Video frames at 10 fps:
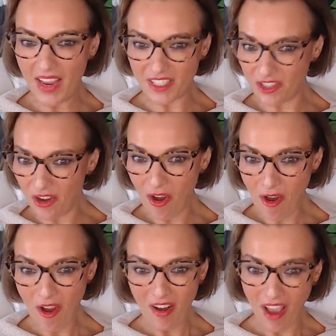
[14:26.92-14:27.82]
it's
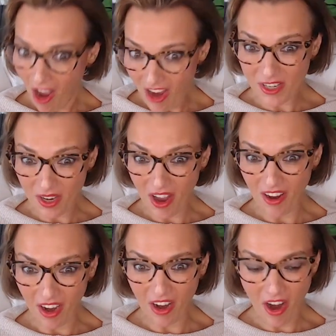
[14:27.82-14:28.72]
not. I do, I,
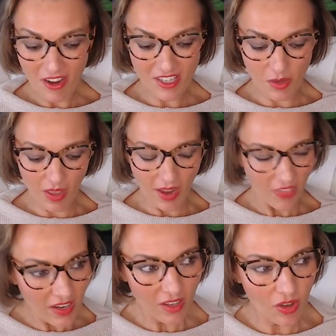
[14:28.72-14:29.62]
I, I, do that.
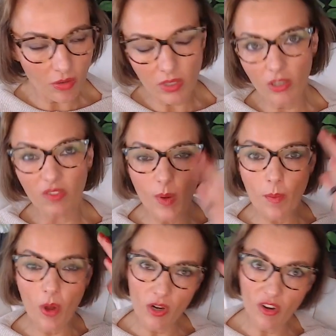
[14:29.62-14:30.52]
Then I thought, oh God, have we
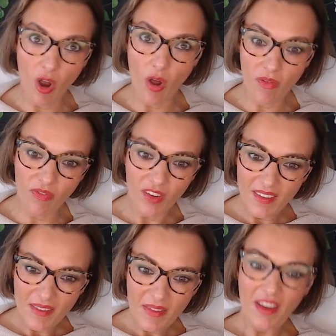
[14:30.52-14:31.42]
put her off?
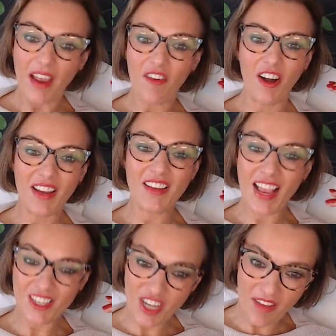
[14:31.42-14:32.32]
Right, and
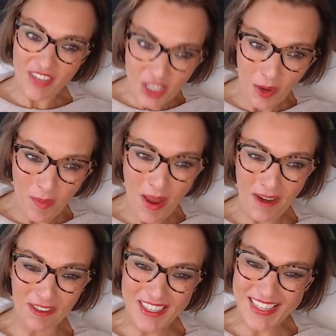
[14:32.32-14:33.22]
actually having two
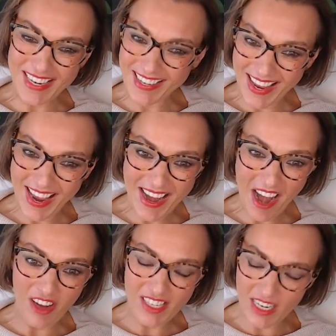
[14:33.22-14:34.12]
parents in in
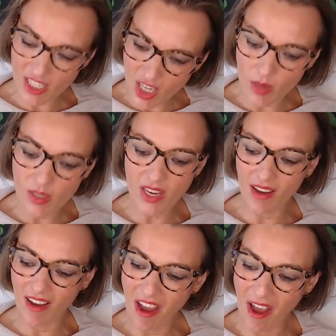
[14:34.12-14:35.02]
IT, two
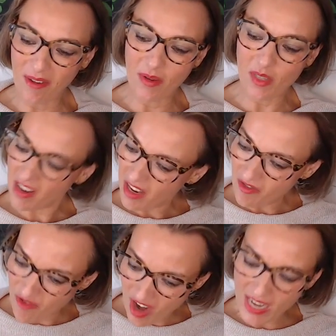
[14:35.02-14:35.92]
CIOs,
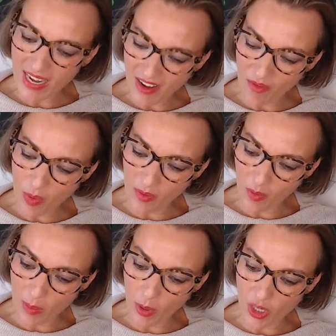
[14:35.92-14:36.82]
really have we,
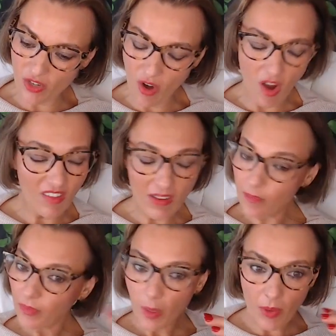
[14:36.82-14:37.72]
we put her off?
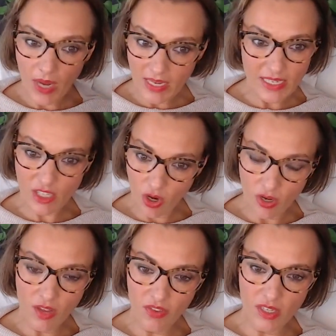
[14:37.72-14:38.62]
But it, it's got
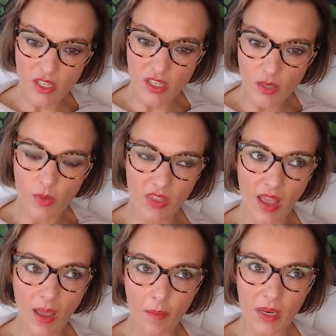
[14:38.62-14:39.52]
nothing to do with
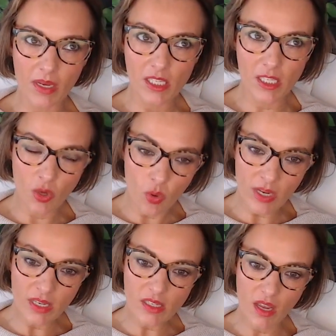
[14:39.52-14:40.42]
that because
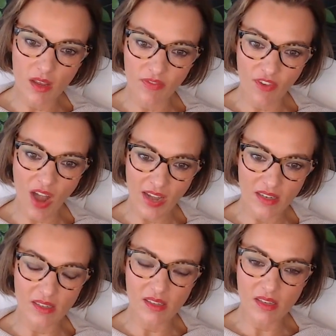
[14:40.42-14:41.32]
talking to her
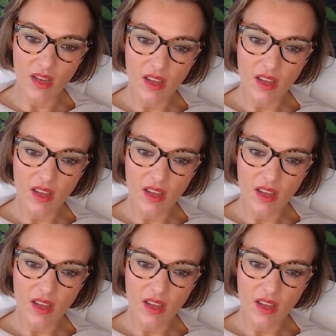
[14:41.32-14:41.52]
friends,